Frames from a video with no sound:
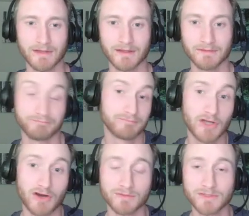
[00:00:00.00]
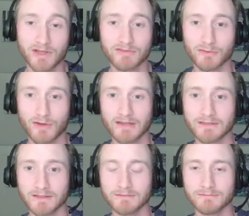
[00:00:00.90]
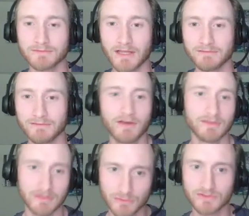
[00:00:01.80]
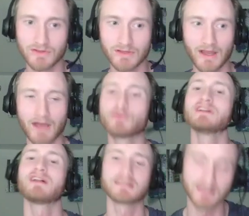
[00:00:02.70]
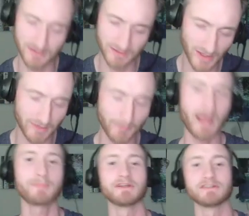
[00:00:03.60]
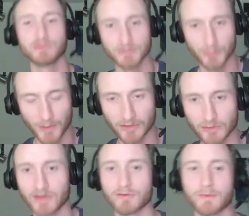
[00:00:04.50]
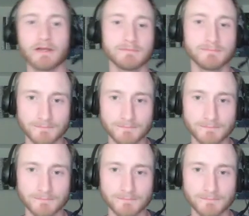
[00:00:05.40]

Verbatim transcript: uh, called himself the Christ and said, "No, it was." I realized this is John the Baptist who was preparing the way for me.